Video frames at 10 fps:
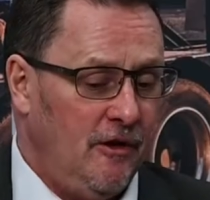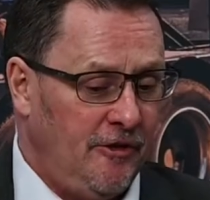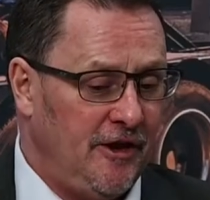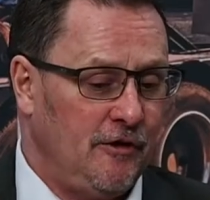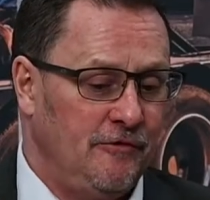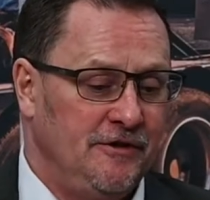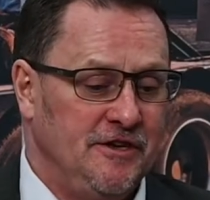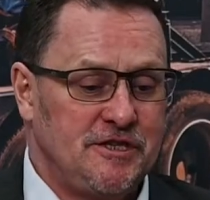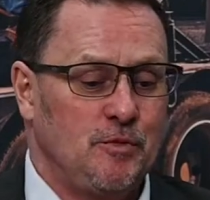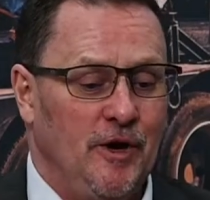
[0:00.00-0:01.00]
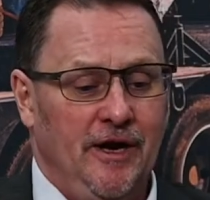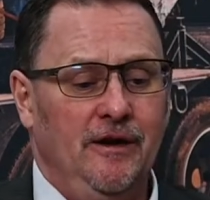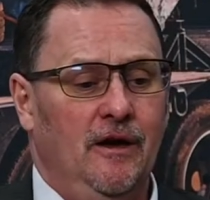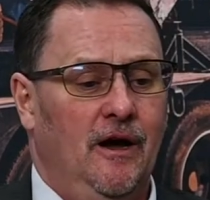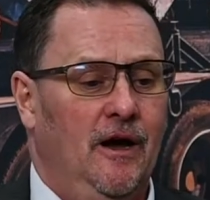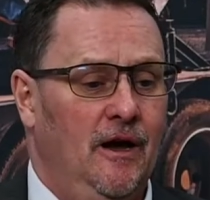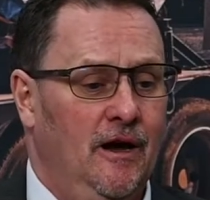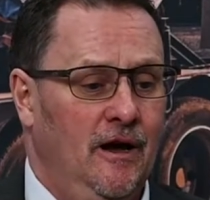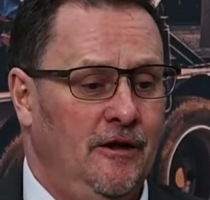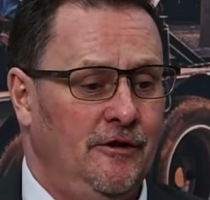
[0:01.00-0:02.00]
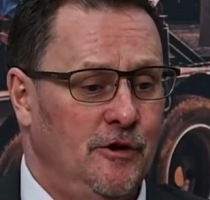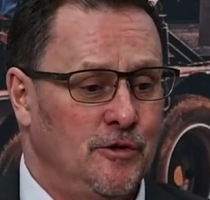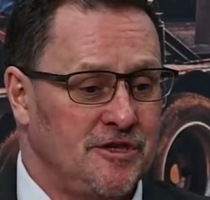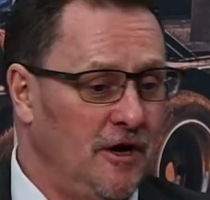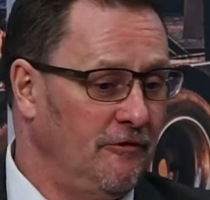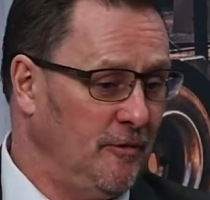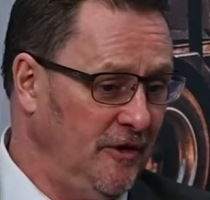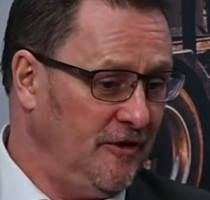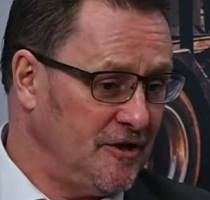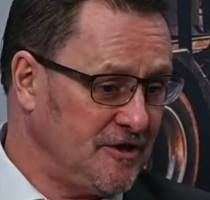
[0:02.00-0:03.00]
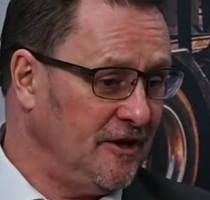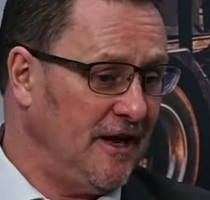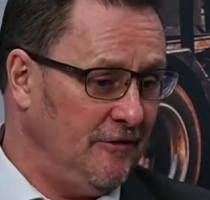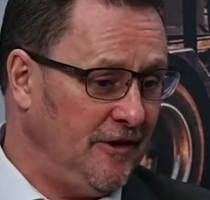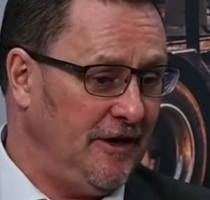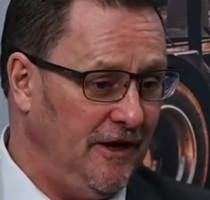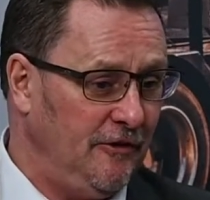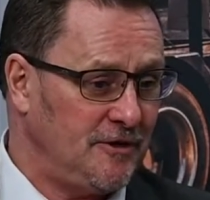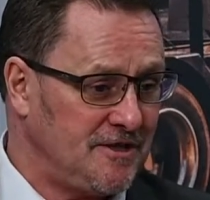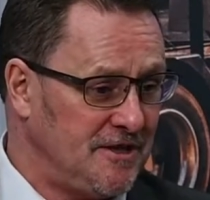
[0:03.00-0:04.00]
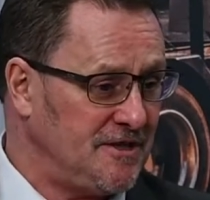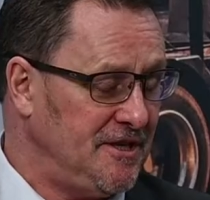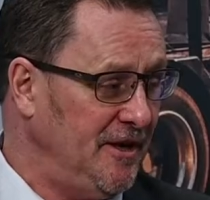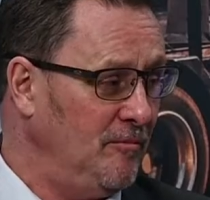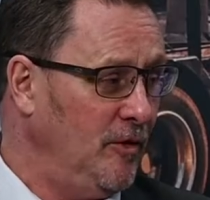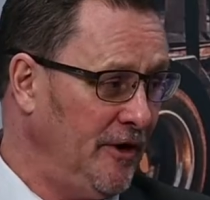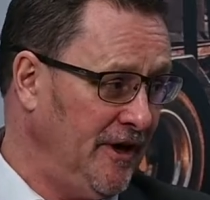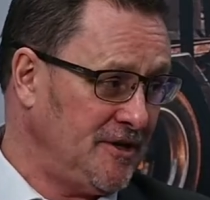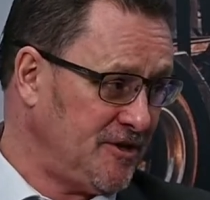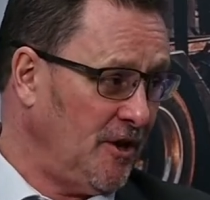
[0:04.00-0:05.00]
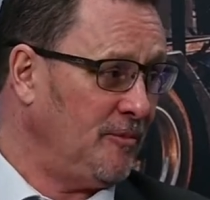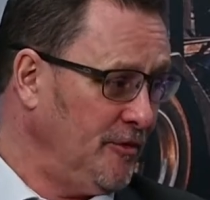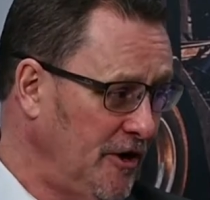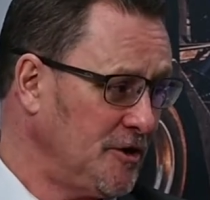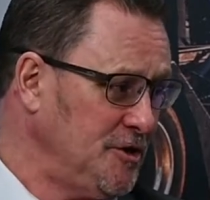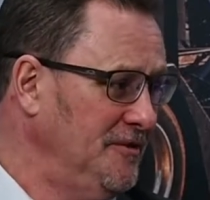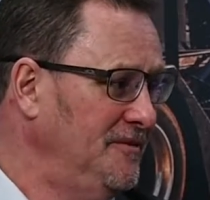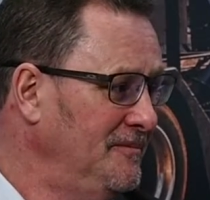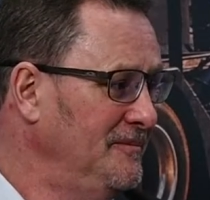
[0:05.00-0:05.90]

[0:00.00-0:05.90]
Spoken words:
Think of it this way, the US government does not have any interest in seeing Boeing stop production.